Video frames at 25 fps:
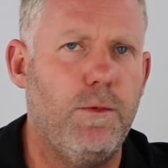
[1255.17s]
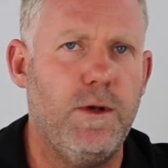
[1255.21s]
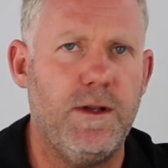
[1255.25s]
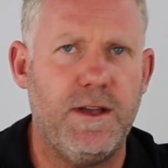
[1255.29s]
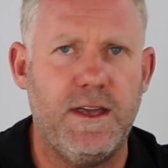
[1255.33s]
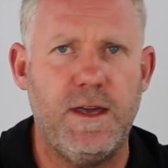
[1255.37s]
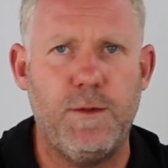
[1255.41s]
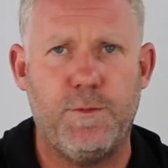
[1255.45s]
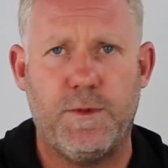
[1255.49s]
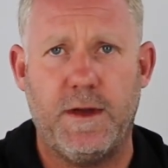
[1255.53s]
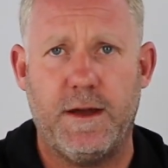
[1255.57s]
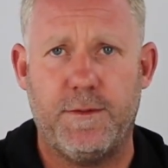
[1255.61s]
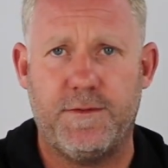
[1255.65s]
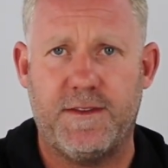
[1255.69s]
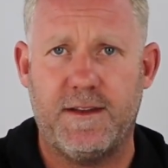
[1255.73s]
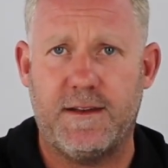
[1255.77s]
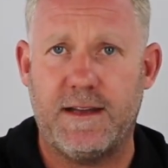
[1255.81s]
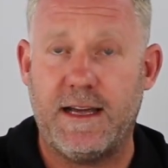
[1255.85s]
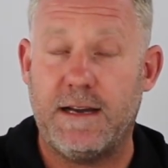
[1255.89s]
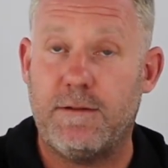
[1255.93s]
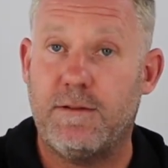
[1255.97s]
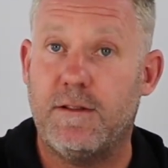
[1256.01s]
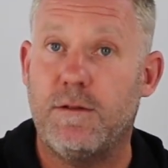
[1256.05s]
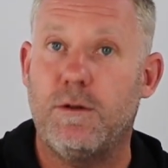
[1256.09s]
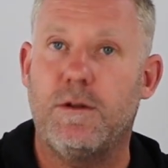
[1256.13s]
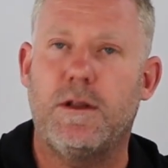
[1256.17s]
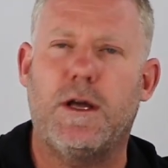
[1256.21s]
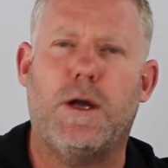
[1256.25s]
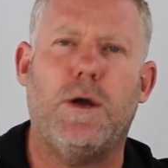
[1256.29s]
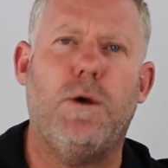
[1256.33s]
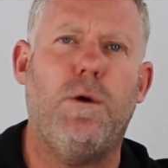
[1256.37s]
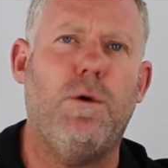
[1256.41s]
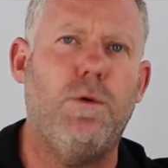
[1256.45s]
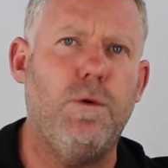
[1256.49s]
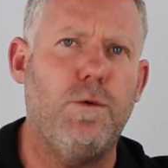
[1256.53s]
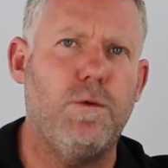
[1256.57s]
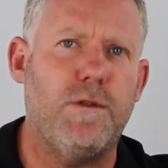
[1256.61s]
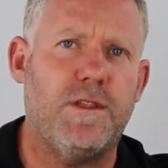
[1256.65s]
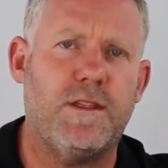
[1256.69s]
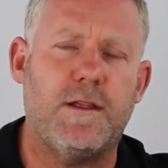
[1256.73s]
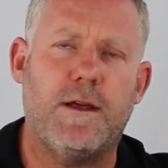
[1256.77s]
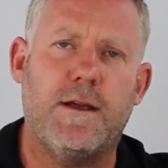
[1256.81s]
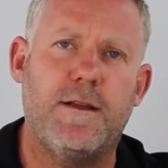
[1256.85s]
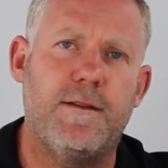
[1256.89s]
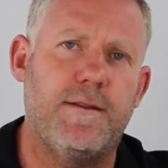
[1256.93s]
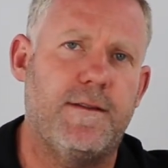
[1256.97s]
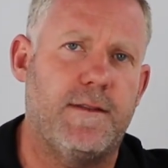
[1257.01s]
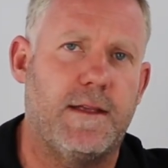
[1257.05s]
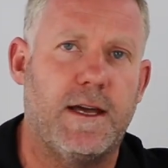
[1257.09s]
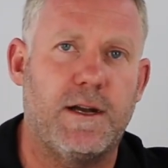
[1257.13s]
We'll keep you up to date with all the cool
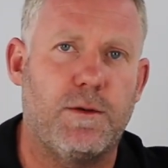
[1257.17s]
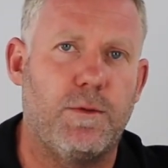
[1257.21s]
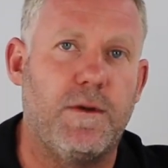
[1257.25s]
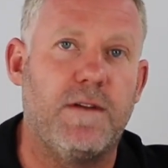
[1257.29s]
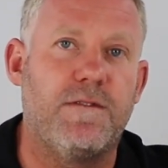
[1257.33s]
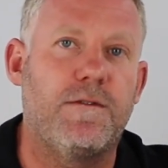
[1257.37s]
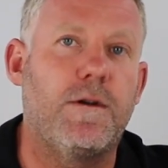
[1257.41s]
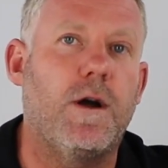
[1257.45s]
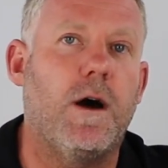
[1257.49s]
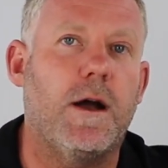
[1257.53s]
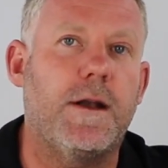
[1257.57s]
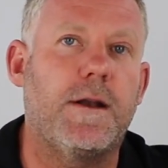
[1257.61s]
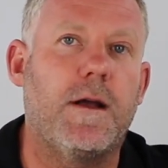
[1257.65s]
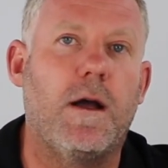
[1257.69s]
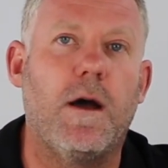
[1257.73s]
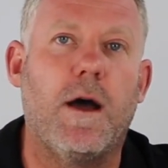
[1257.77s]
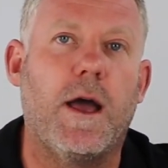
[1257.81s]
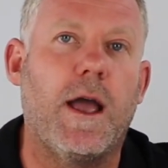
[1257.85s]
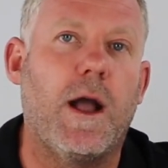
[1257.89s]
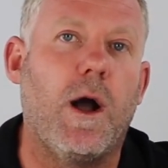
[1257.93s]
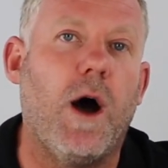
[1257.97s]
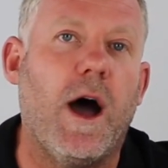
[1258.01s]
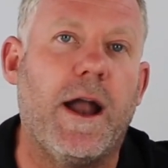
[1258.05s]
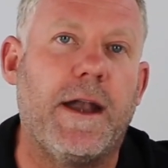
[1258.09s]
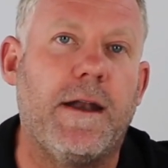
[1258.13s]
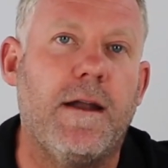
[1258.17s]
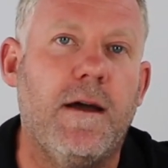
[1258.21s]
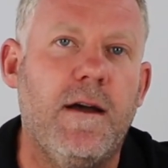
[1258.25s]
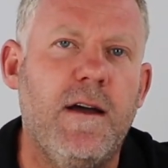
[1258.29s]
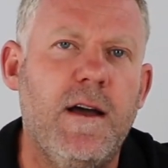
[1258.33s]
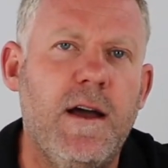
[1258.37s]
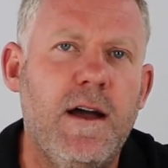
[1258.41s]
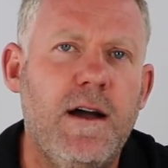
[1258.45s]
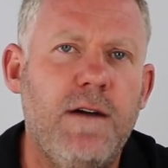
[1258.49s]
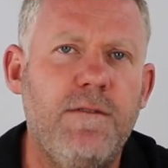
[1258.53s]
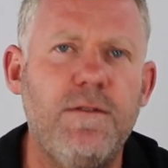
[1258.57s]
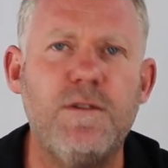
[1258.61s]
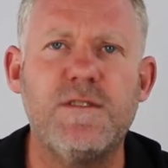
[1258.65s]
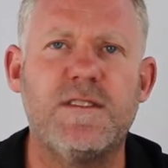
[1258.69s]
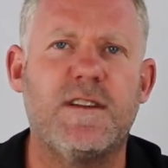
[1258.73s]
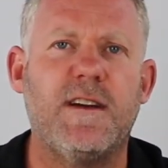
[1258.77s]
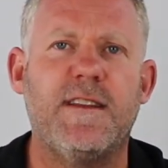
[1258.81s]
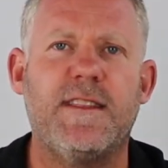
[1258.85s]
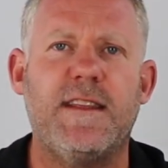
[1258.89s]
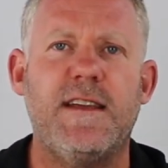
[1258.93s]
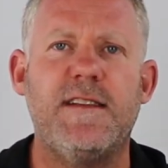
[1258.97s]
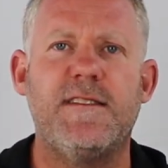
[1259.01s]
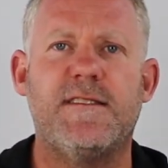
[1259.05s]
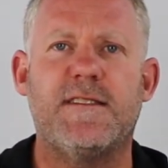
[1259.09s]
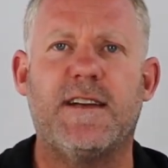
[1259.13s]
things that we've got going on. We've also
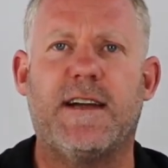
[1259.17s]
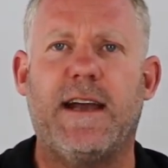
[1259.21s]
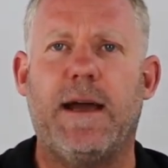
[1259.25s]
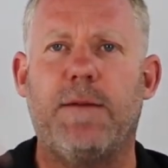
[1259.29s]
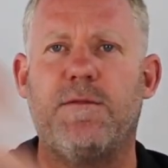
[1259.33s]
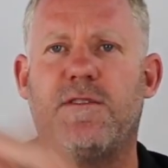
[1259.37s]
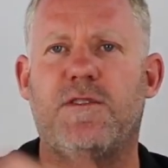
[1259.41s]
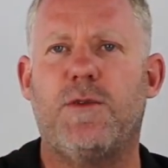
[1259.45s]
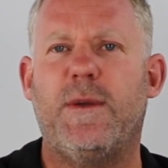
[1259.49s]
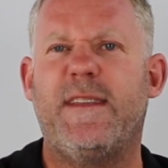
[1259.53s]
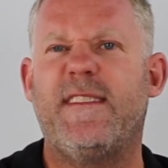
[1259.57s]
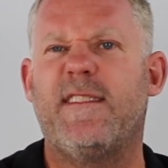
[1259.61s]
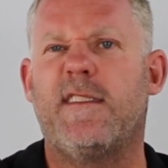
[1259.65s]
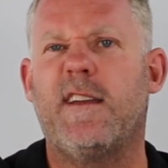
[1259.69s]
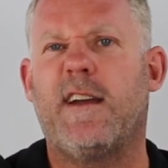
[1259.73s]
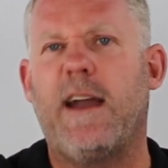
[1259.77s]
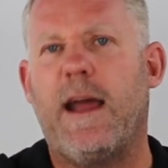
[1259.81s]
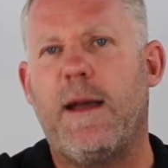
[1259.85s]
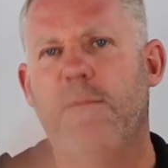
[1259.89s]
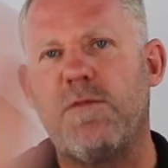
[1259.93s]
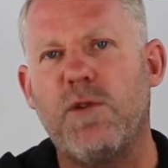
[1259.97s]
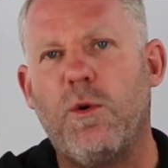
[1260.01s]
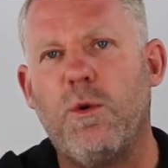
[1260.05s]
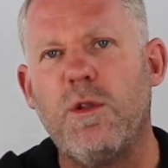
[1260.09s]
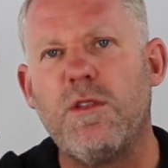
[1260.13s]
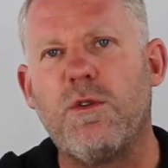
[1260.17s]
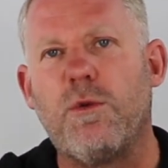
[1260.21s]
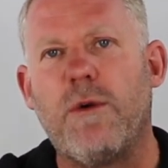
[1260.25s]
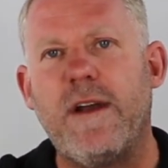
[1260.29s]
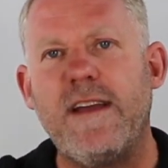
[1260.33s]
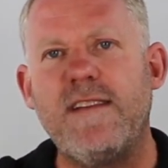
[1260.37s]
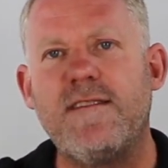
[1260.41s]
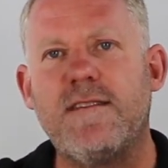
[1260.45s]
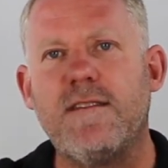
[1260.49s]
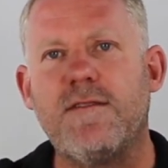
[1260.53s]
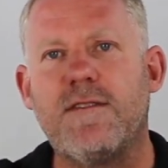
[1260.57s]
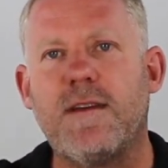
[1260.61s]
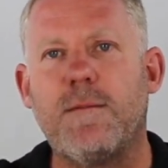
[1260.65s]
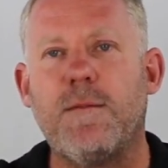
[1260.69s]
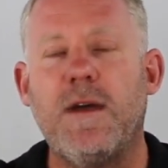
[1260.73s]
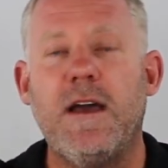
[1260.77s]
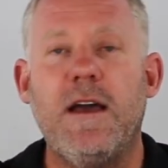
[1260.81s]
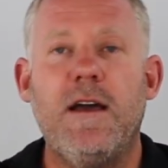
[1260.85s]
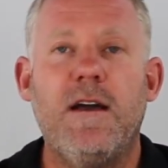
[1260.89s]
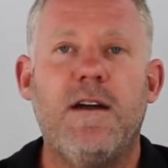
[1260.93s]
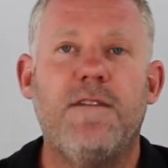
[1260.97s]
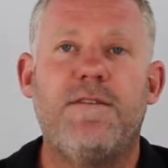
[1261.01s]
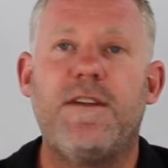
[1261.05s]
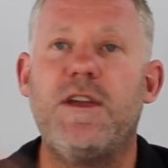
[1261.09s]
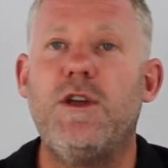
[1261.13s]
got the Instagram, Twittergrams, all the rest of them
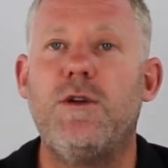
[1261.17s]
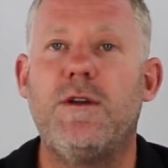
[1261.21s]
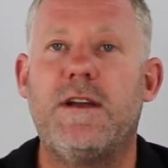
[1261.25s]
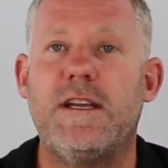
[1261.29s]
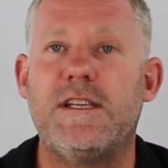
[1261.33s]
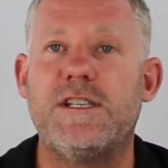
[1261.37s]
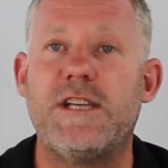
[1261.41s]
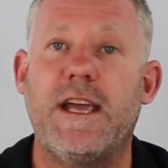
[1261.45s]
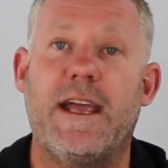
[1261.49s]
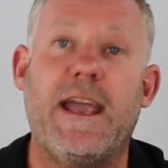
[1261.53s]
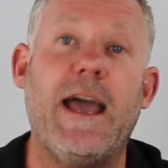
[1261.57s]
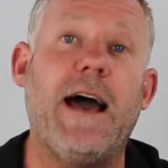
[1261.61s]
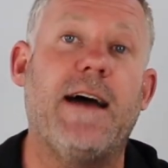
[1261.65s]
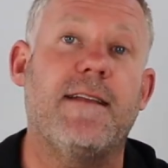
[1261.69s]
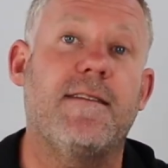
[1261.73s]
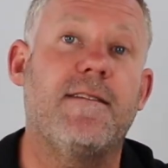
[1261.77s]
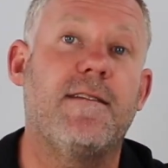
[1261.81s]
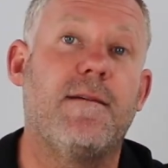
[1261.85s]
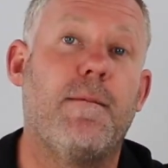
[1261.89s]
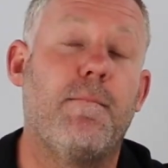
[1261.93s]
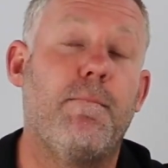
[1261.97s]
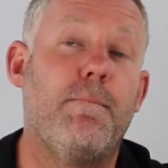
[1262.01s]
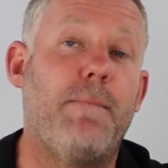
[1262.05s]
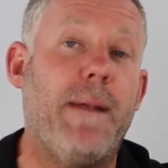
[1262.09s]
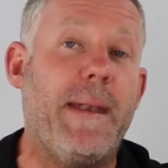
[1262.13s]
for you to check out.